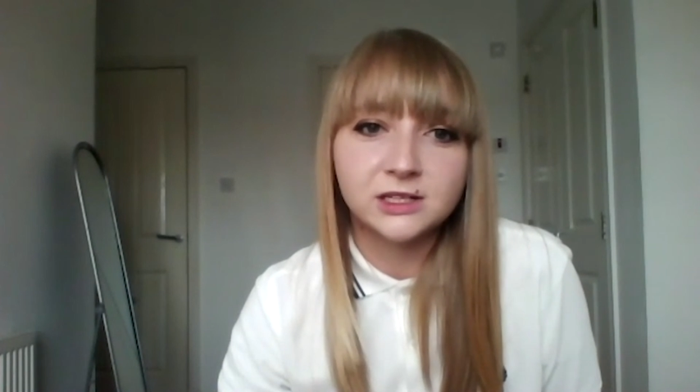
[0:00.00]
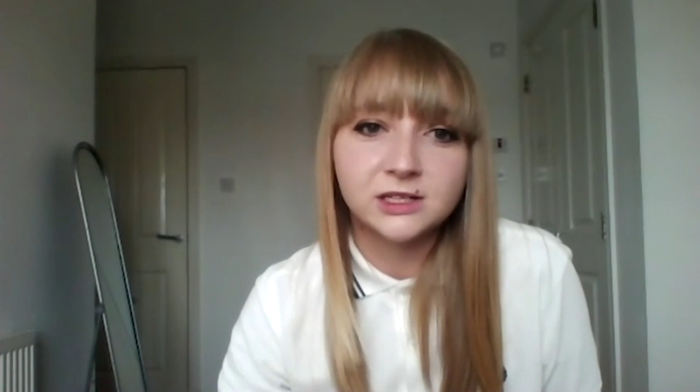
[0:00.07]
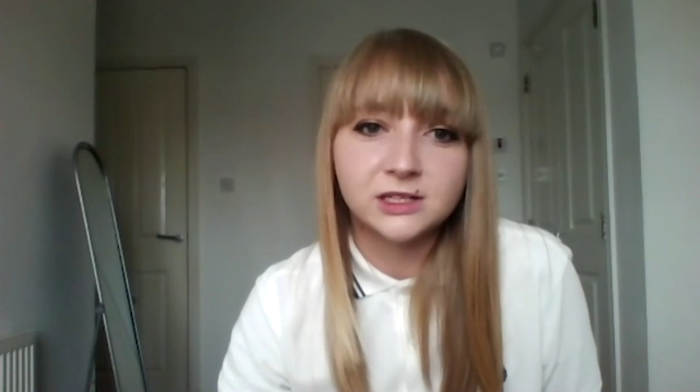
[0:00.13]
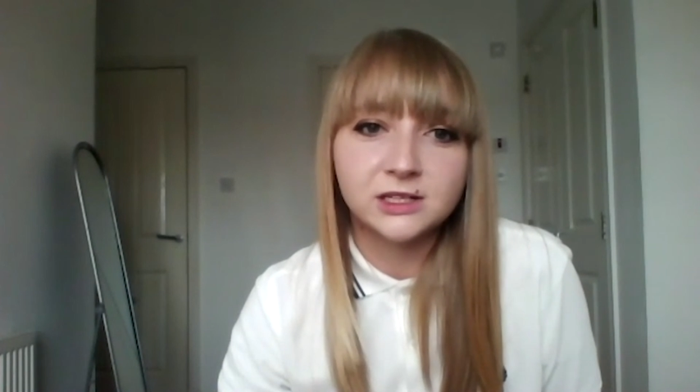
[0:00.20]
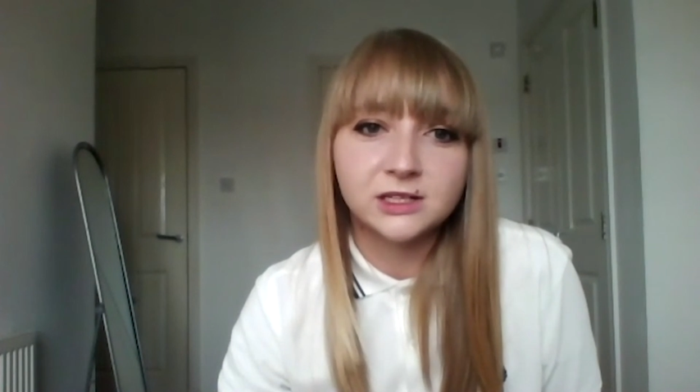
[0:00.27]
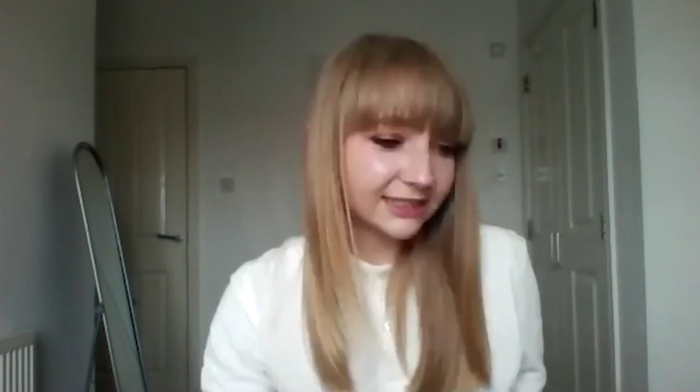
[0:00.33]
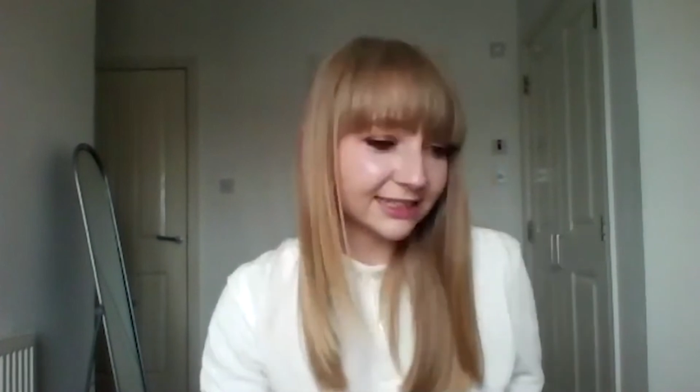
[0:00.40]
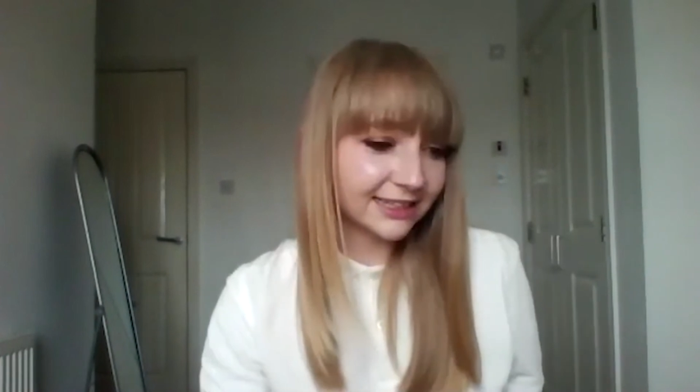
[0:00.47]
So
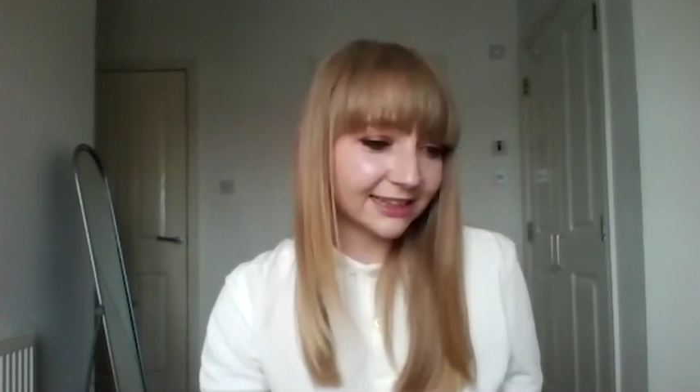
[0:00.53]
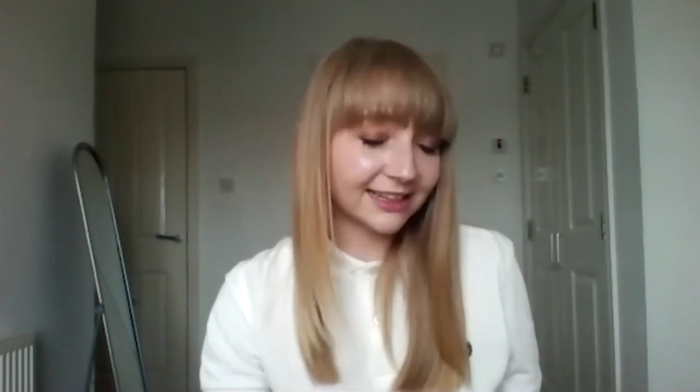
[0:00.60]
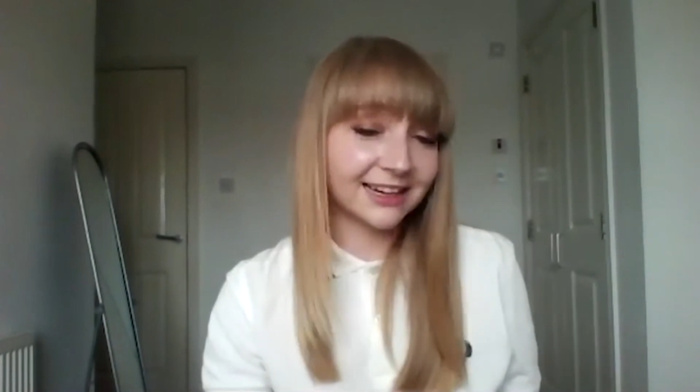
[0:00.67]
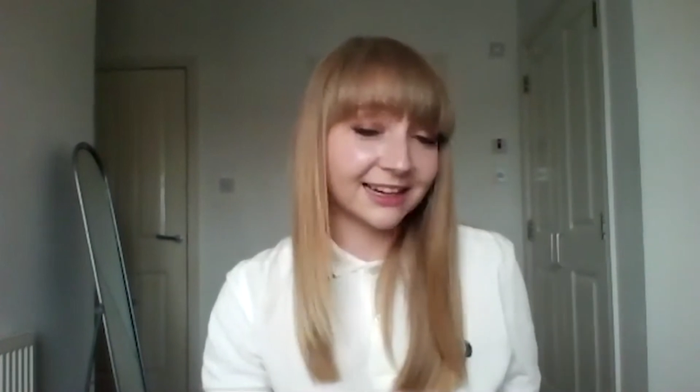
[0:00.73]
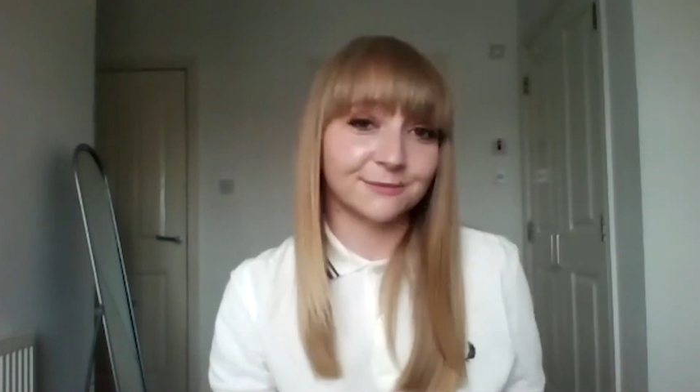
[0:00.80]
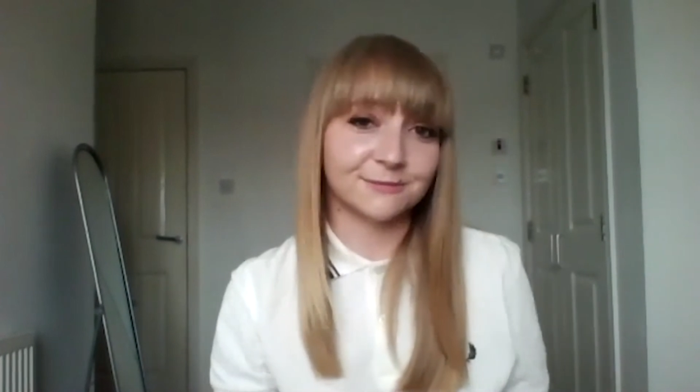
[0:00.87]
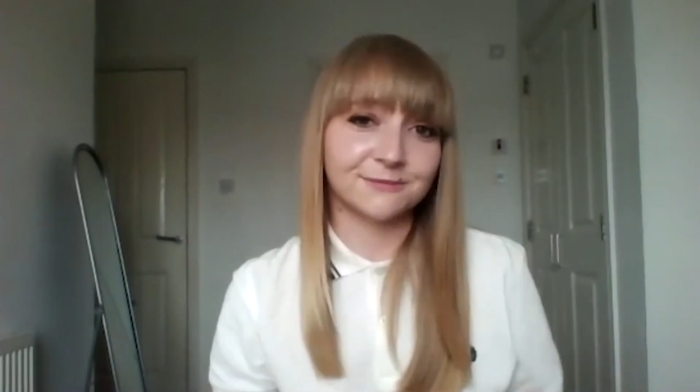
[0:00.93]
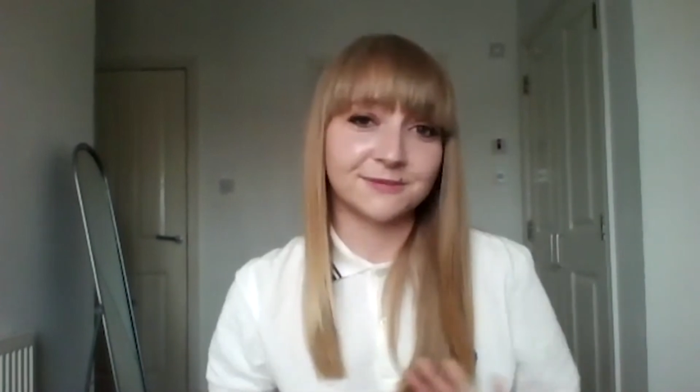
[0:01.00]
I want to,
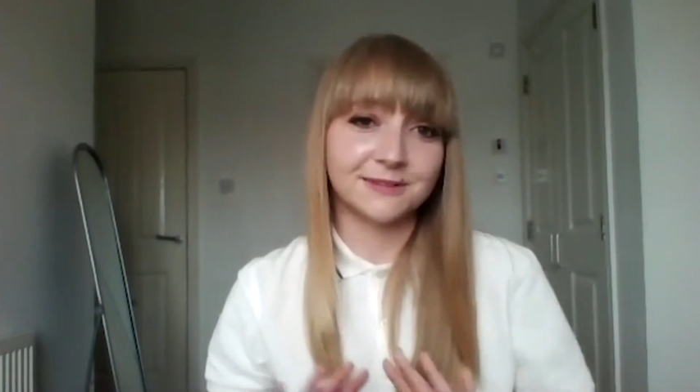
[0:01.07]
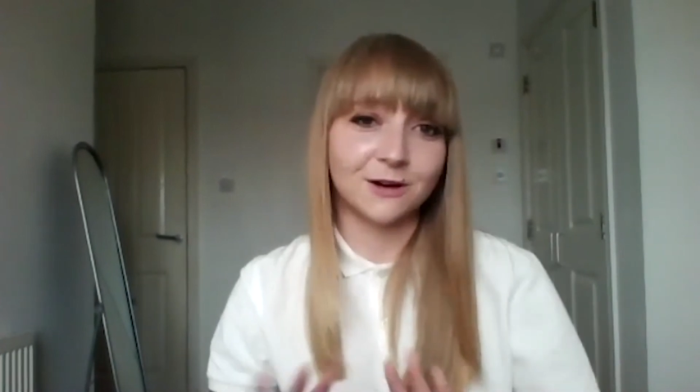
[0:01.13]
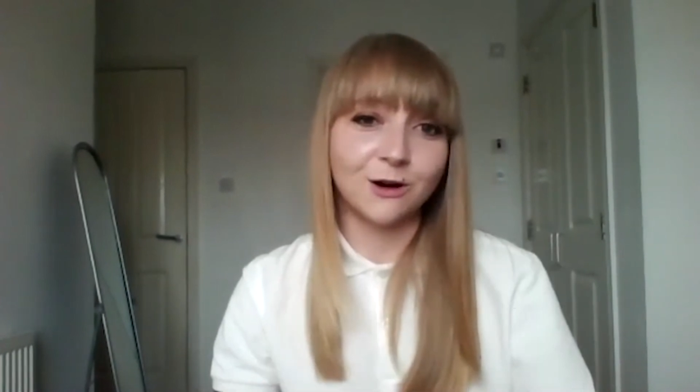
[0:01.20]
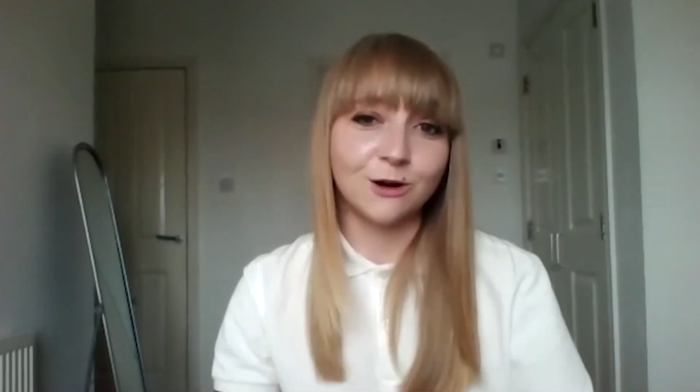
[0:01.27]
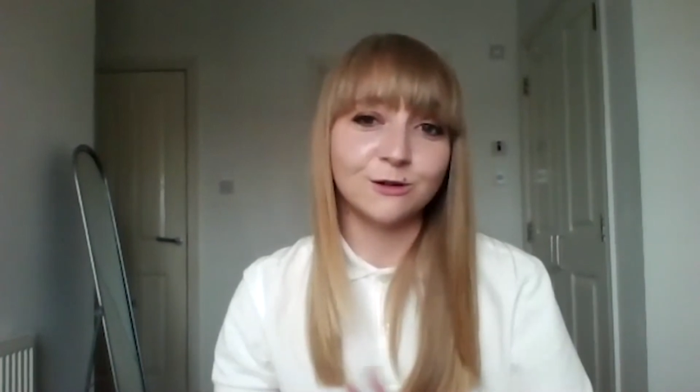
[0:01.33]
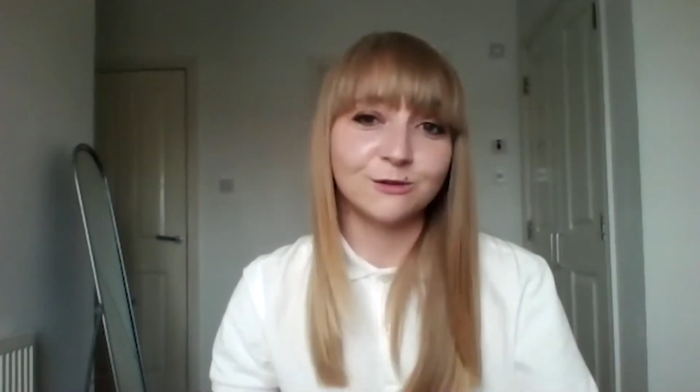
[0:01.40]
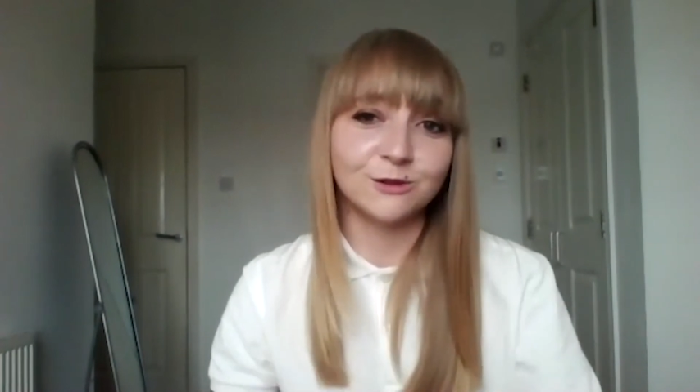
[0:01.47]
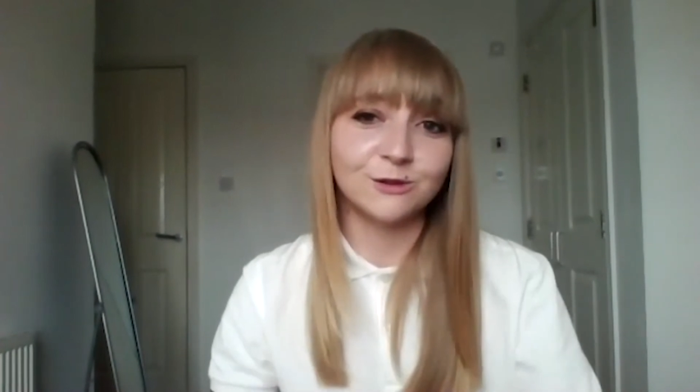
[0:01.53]
like, I'm
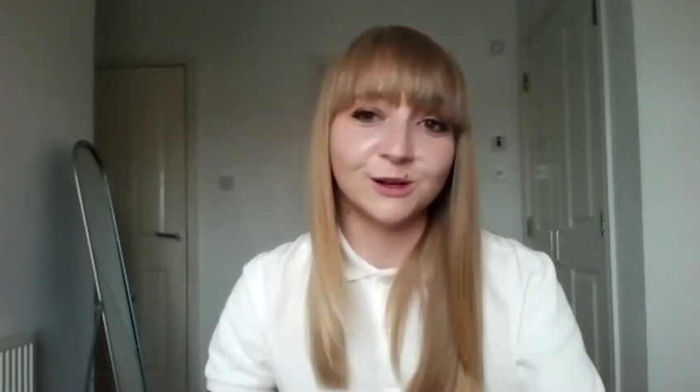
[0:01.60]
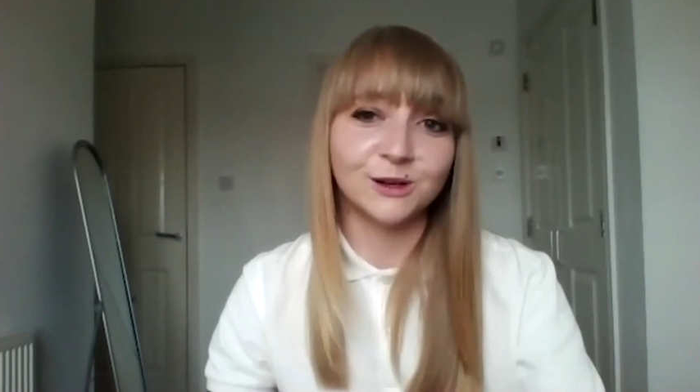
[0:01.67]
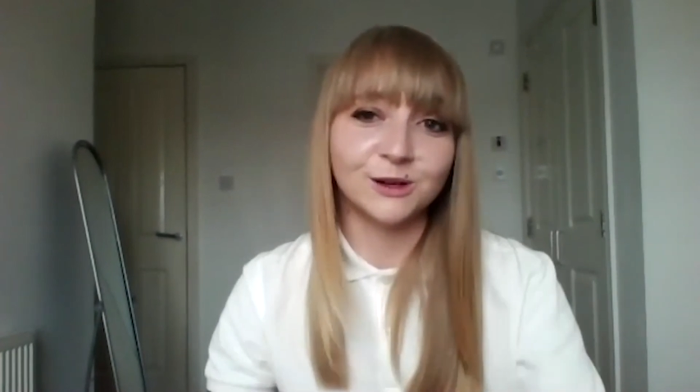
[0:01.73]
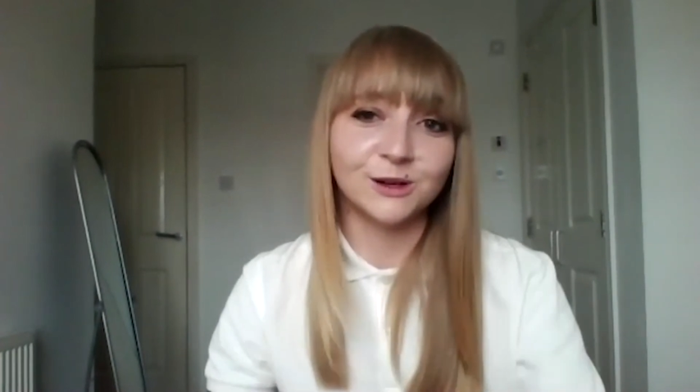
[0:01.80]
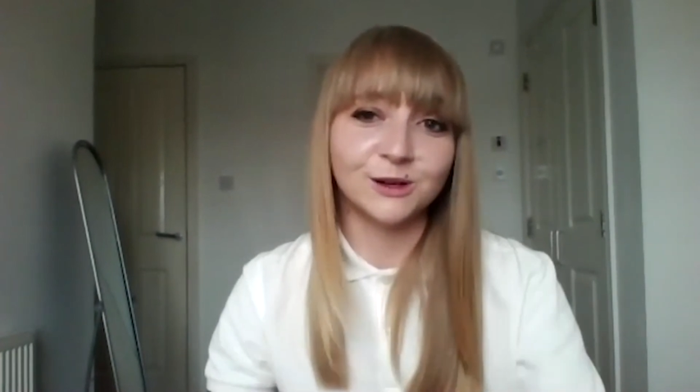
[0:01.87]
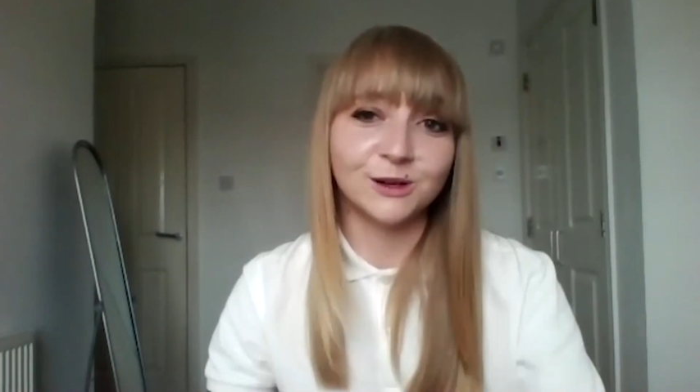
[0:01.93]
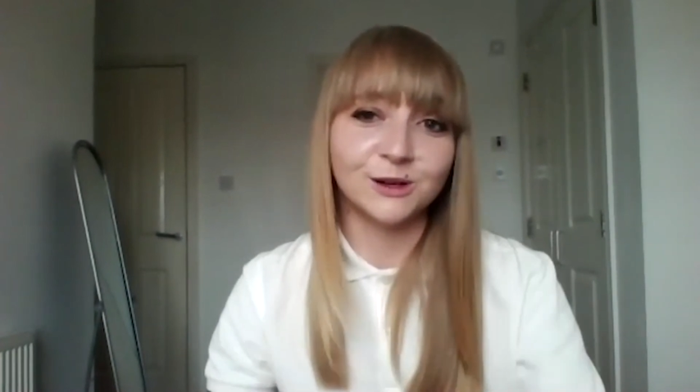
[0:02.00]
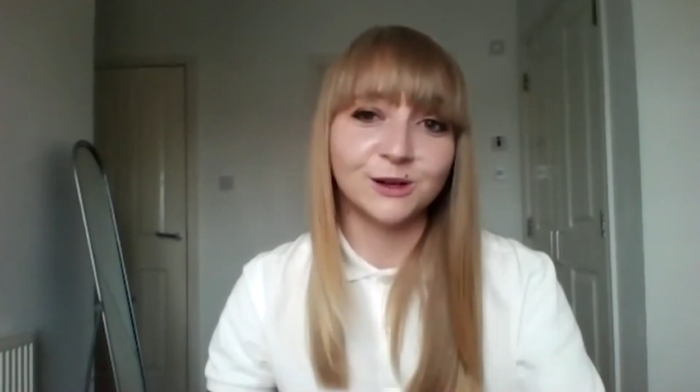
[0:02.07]
all
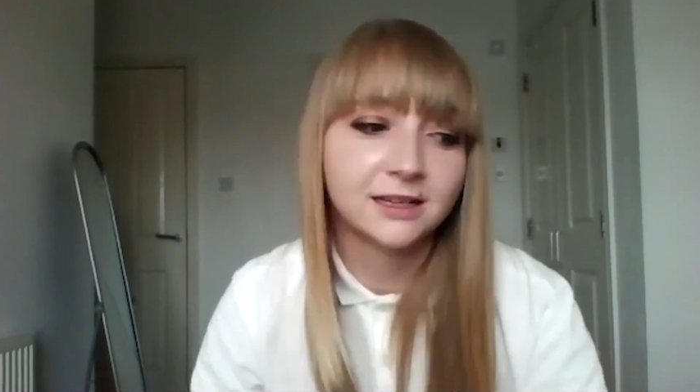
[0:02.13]
for